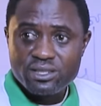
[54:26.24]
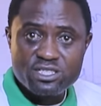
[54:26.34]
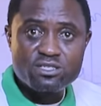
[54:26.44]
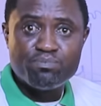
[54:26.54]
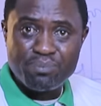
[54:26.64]

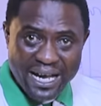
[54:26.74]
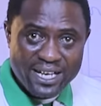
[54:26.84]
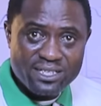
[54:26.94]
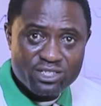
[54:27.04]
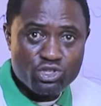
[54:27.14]
is
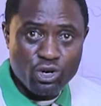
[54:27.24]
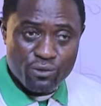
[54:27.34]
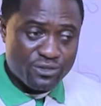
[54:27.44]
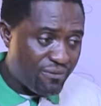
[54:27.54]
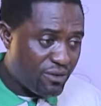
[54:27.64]
buying
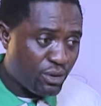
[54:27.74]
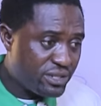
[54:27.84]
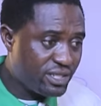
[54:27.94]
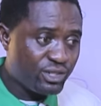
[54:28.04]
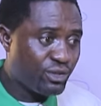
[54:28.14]
stuff.
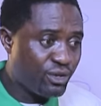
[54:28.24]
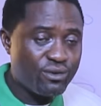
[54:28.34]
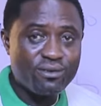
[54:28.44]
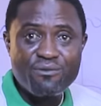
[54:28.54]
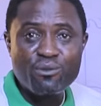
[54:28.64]

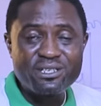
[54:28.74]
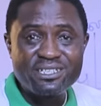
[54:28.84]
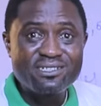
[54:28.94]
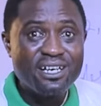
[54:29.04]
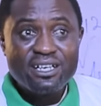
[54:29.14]

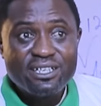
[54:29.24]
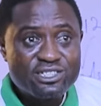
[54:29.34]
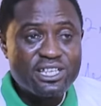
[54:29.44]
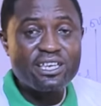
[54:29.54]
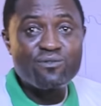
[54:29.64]
Everybody
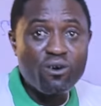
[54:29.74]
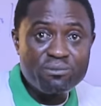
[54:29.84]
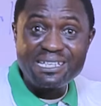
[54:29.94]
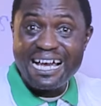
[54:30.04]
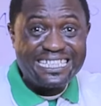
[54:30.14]
is taking from
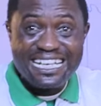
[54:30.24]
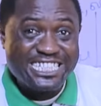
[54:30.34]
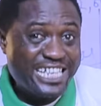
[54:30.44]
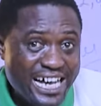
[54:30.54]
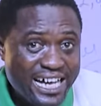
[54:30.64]
the larger
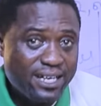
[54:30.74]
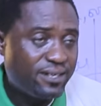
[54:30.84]
share.